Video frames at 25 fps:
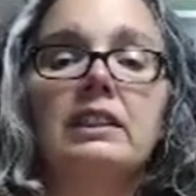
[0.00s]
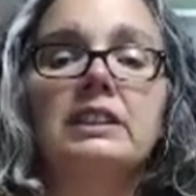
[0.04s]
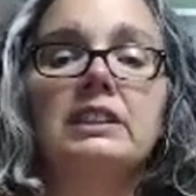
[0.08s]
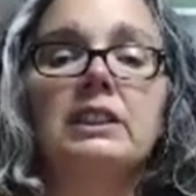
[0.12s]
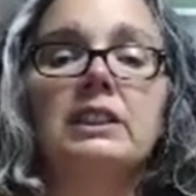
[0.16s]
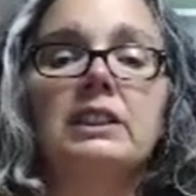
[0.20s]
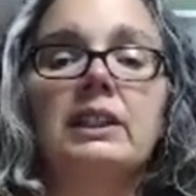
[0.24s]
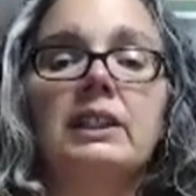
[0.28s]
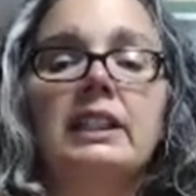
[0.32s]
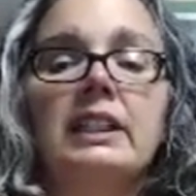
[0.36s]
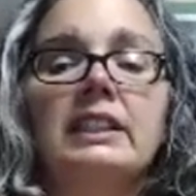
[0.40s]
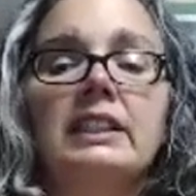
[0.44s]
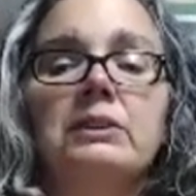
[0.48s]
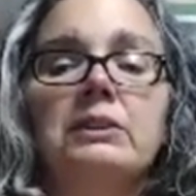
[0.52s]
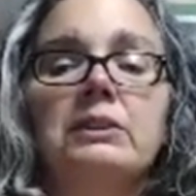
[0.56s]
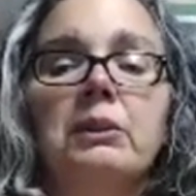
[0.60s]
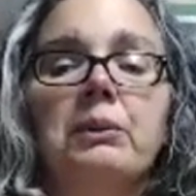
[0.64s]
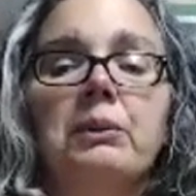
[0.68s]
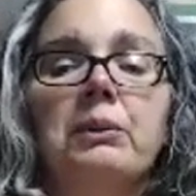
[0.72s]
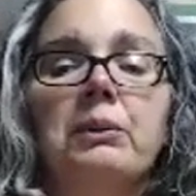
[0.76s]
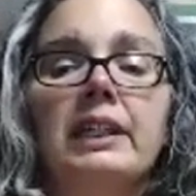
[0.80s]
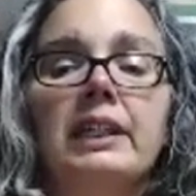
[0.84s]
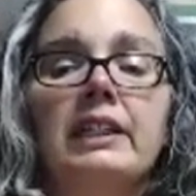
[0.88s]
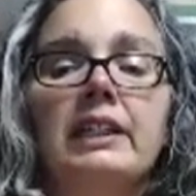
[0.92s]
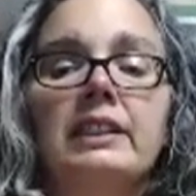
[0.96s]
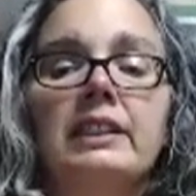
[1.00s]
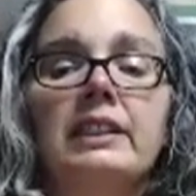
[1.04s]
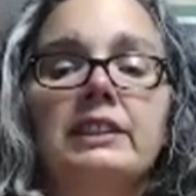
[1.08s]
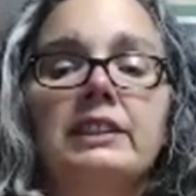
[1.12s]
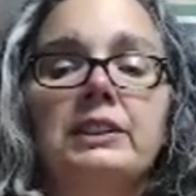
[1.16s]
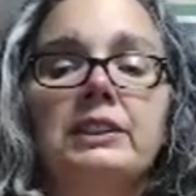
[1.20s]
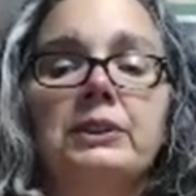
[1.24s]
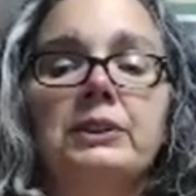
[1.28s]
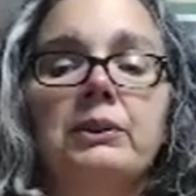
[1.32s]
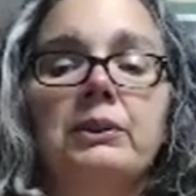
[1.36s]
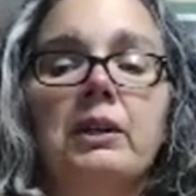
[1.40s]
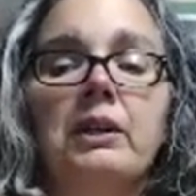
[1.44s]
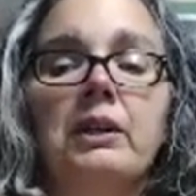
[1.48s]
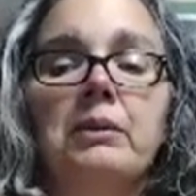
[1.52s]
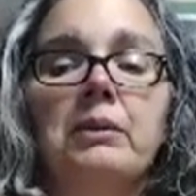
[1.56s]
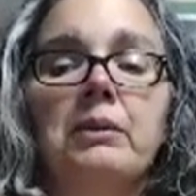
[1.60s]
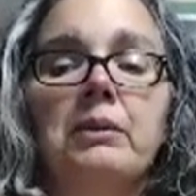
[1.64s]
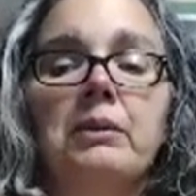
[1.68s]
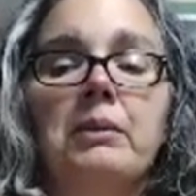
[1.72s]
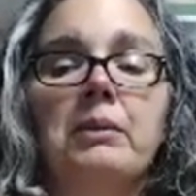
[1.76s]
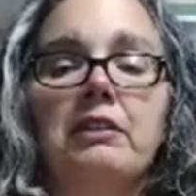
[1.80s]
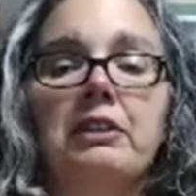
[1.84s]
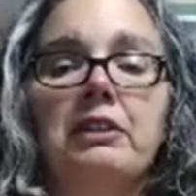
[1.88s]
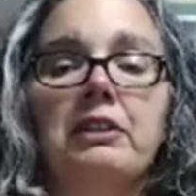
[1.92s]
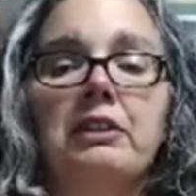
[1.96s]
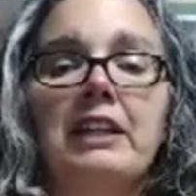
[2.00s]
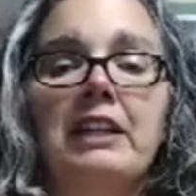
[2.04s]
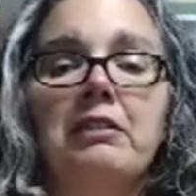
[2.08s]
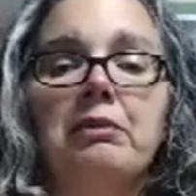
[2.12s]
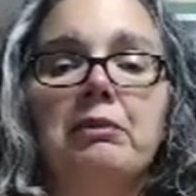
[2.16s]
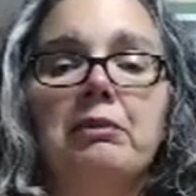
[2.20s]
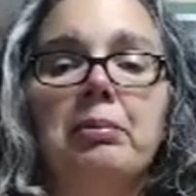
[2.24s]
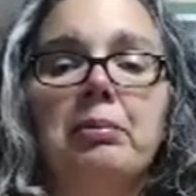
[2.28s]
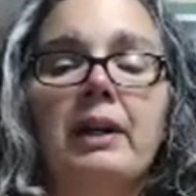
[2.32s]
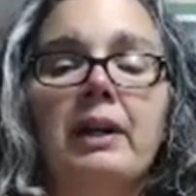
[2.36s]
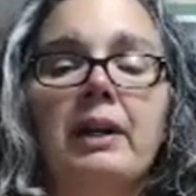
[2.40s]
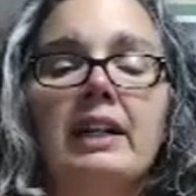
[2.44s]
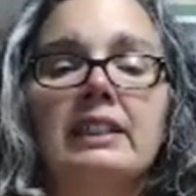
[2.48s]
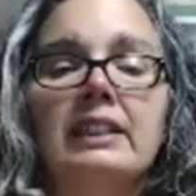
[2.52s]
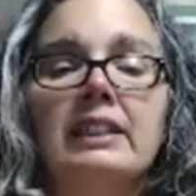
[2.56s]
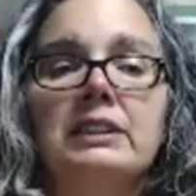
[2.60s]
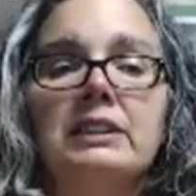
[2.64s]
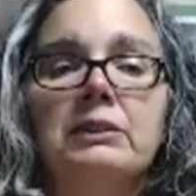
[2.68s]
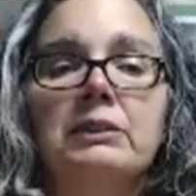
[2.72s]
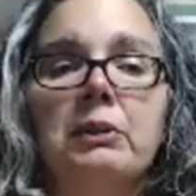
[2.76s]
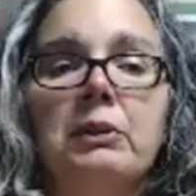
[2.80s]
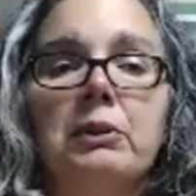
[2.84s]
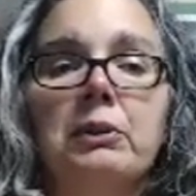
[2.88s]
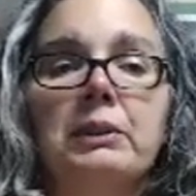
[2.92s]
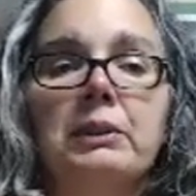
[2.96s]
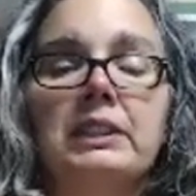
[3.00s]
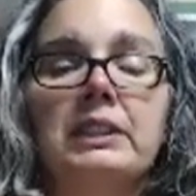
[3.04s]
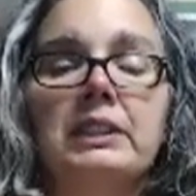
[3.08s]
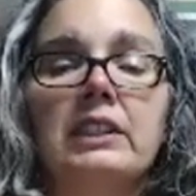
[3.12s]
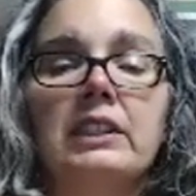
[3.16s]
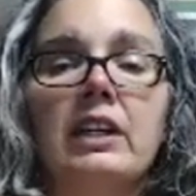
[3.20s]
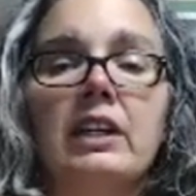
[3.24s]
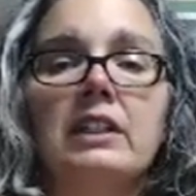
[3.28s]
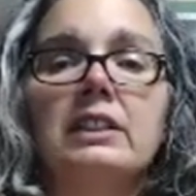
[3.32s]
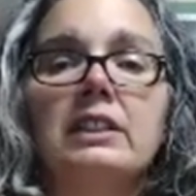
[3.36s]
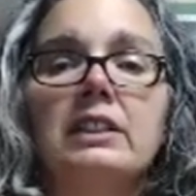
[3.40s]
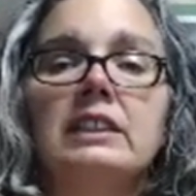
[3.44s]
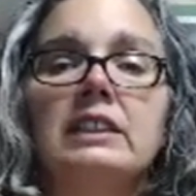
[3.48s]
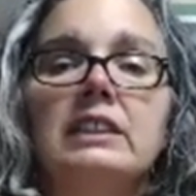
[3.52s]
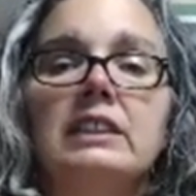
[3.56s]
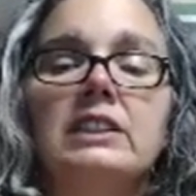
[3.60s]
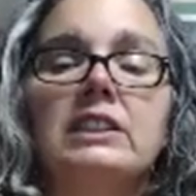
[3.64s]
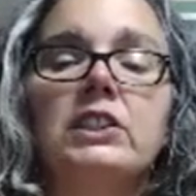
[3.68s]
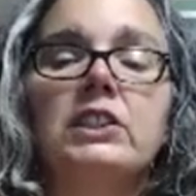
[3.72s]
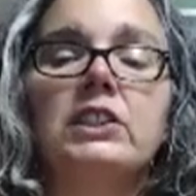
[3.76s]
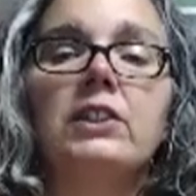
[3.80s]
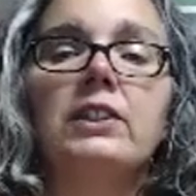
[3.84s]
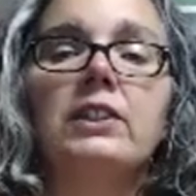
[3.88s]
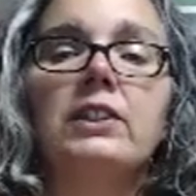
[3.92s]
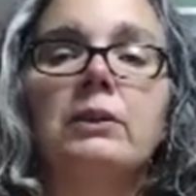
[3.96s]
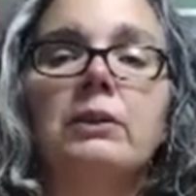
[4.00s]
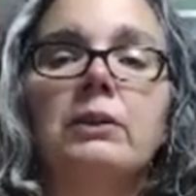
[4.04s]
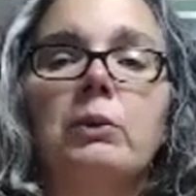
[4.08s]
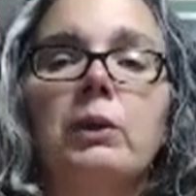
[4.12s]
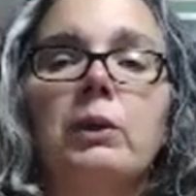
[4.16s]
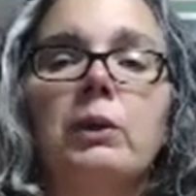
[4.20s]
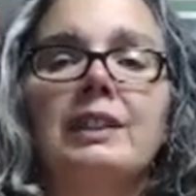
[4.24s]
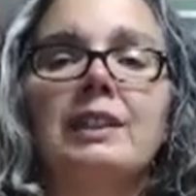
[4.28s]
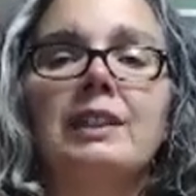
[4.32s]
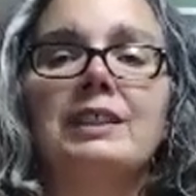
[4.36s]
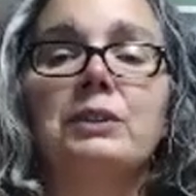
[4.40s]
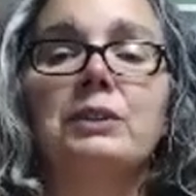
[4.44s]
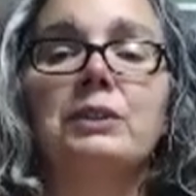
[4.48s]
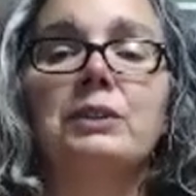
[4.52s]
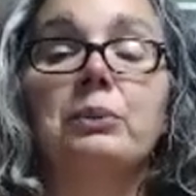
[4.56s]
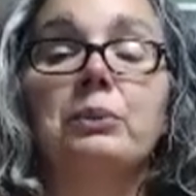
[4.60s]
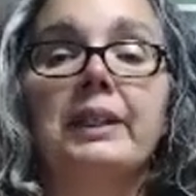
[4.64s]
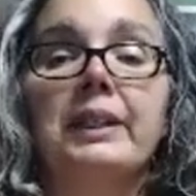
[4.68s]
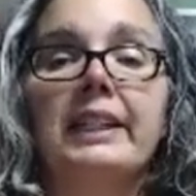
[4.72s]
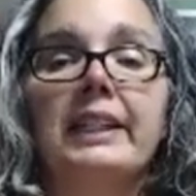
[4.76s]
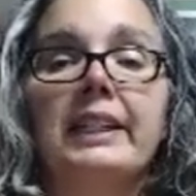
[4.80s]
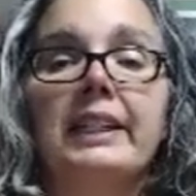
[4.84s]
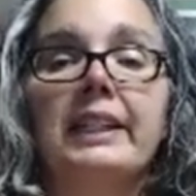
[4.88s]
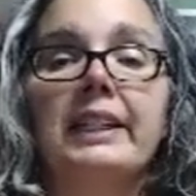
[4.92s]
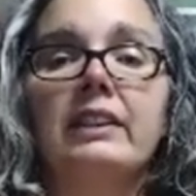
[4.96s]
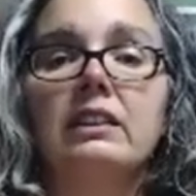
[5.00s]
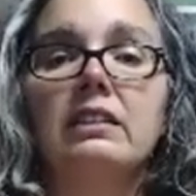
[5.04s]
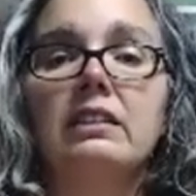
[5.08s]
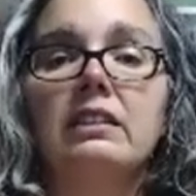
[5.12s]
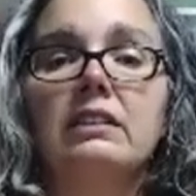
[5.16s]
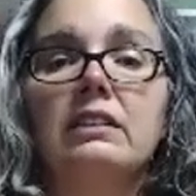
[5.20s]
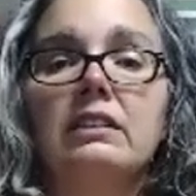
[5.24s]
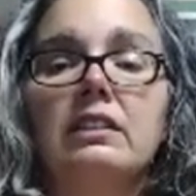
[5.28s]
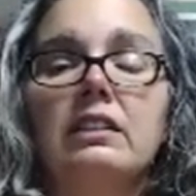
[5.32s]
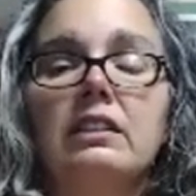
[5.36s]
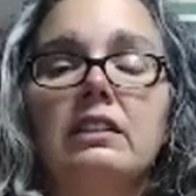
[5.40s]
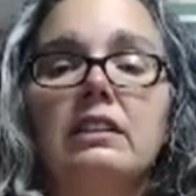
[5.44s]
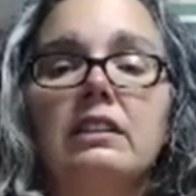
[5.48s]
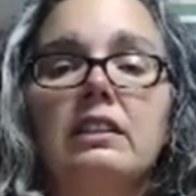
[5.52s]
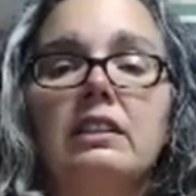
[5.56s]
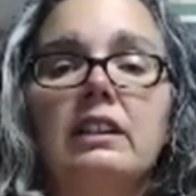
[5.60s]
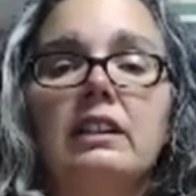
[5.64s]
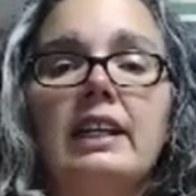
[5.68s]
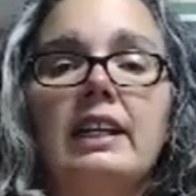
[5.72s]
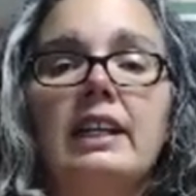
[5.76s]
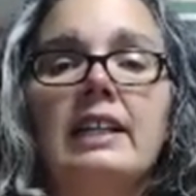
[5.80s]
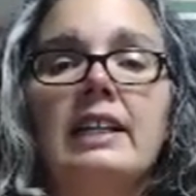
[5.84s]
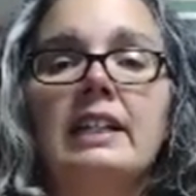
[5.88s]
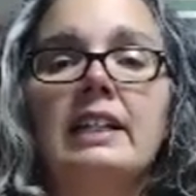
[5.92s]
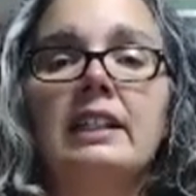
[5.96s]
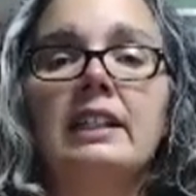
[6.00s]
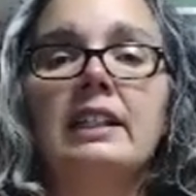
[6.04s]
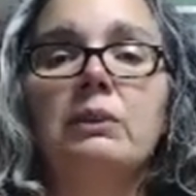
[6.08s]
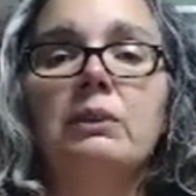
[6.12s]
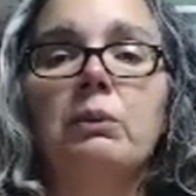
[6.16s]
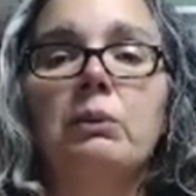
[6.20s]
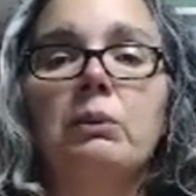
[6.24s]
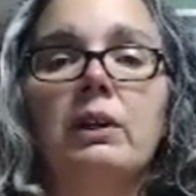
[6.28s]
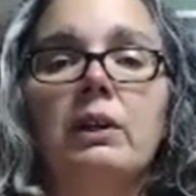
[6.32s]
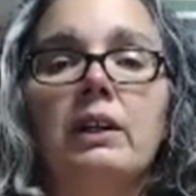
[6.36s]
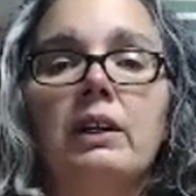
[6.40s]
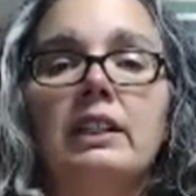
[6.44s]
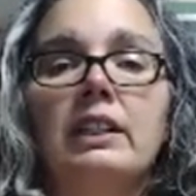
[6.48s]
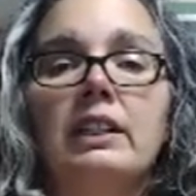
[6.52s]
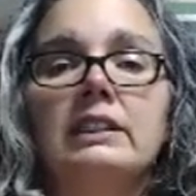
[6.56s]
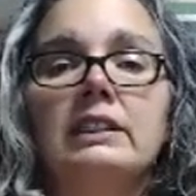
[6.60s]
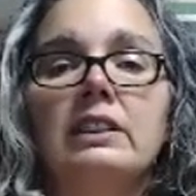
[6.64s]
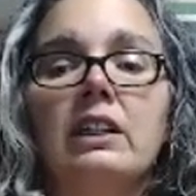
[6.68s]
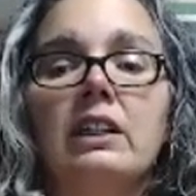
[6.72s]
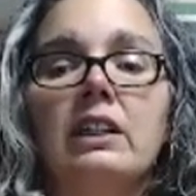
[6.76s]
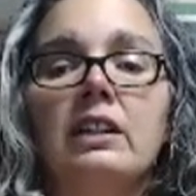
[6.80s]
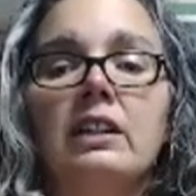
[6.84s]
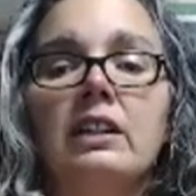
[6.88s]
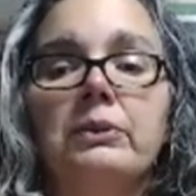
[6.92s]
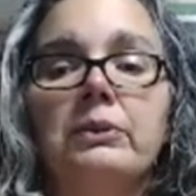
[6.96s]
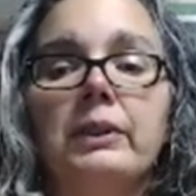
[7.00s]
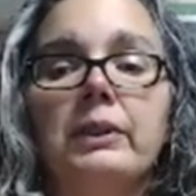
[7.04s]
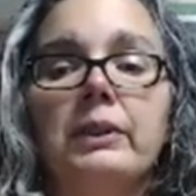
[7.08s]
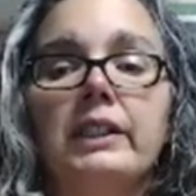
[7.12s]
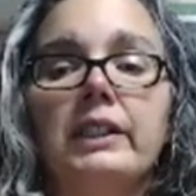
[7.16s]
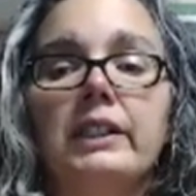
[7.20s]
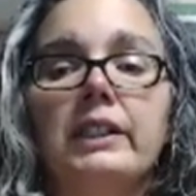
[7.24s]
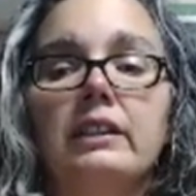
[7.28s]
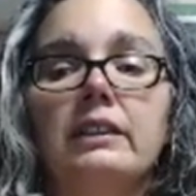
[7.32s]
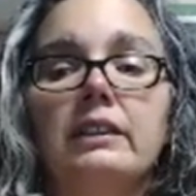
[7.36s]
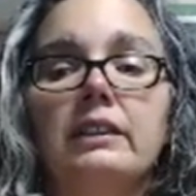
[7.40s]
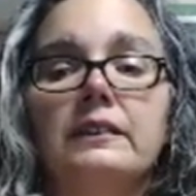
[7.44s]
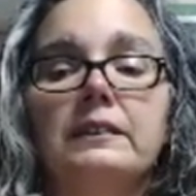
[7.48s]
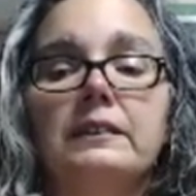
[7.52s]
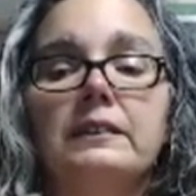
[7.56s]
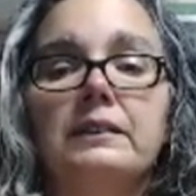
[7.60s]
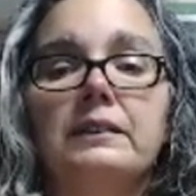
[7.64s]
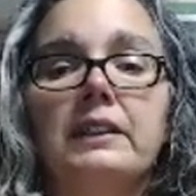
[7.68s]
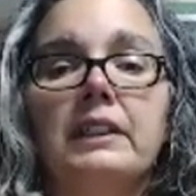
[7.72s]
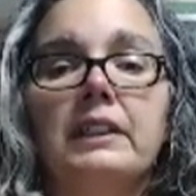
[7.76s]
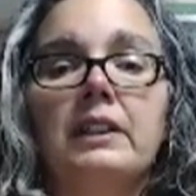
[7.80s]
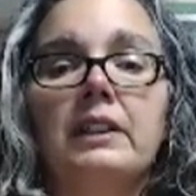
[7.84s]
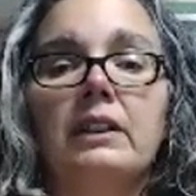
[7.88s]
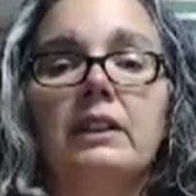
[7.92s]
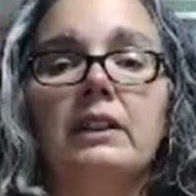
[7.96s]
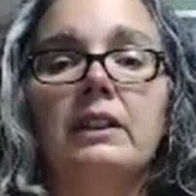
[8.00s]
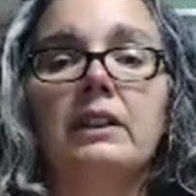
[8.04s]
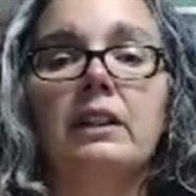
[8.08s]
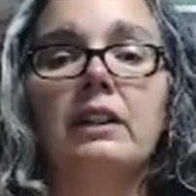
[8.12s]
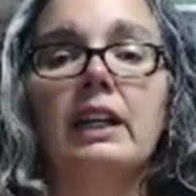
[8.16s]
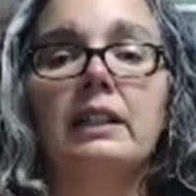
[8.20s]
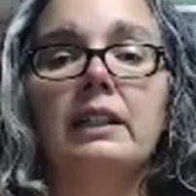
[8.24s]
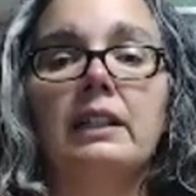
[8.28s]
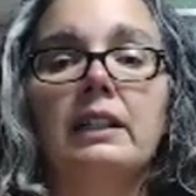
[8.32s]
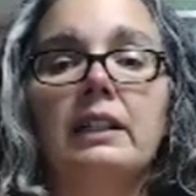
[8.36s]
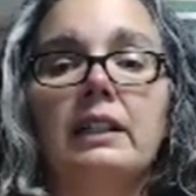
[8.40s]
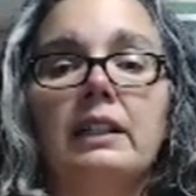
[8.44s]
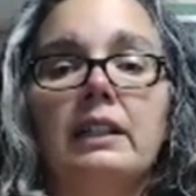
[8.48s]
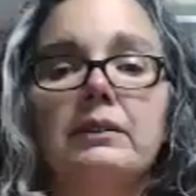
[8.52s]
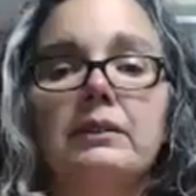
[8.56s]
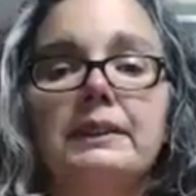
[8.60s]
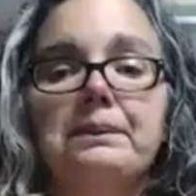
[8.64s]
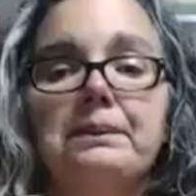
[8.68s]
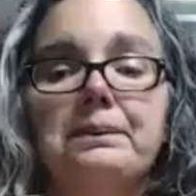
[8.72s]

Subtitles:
So that's where we get into our meditative practice, where we start discerning what is real and what is unreal in our lives.